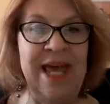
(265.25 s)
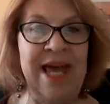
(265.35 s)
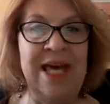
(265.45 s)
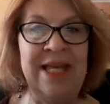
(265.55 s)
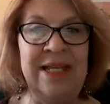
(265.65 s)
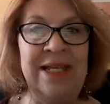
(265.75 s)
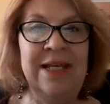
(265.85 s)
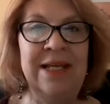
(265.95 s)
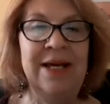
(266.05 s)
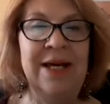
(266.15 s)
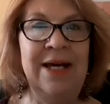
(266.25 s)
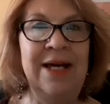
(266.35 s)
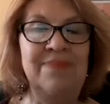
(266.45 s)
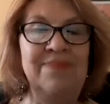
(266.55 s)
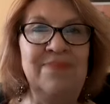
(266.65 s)
at
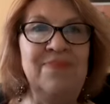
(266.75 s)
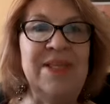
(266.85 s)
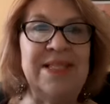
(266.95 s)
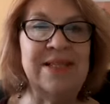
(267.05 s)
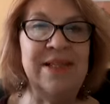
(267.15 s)
Mrs.